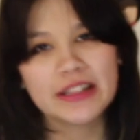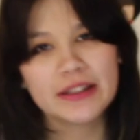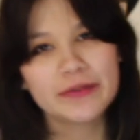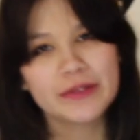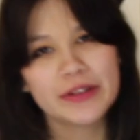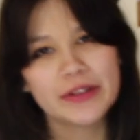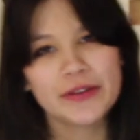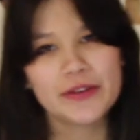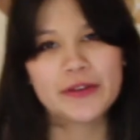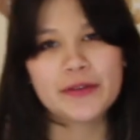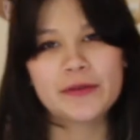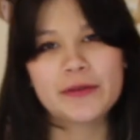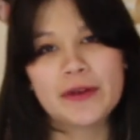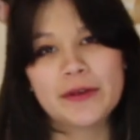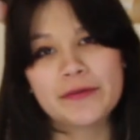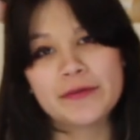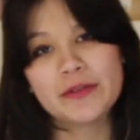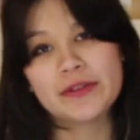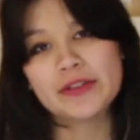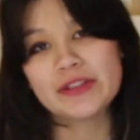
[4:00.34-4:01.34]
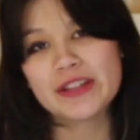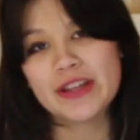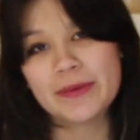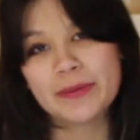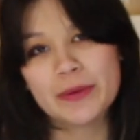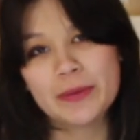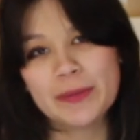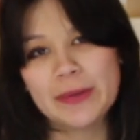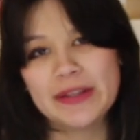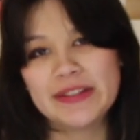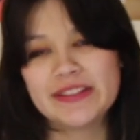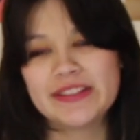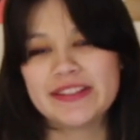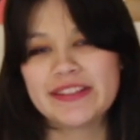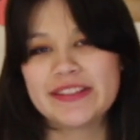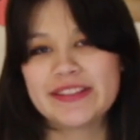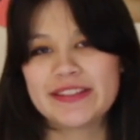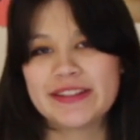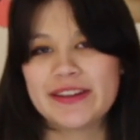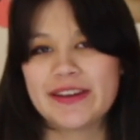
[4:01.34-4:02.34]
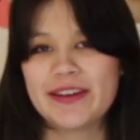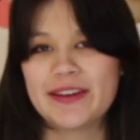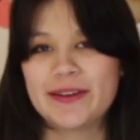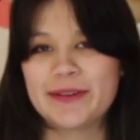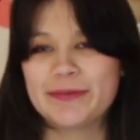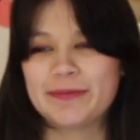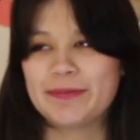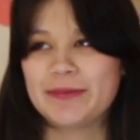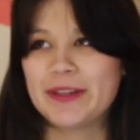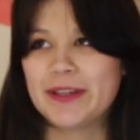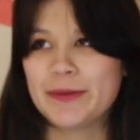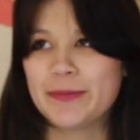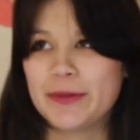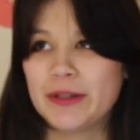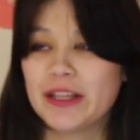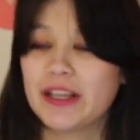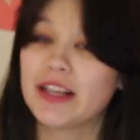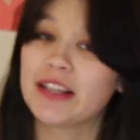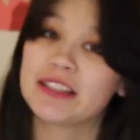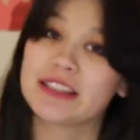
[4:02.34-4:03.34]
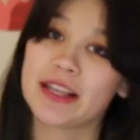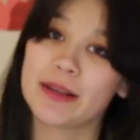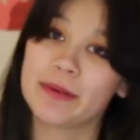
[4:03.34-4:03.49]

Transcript: giving you a few staple pieces because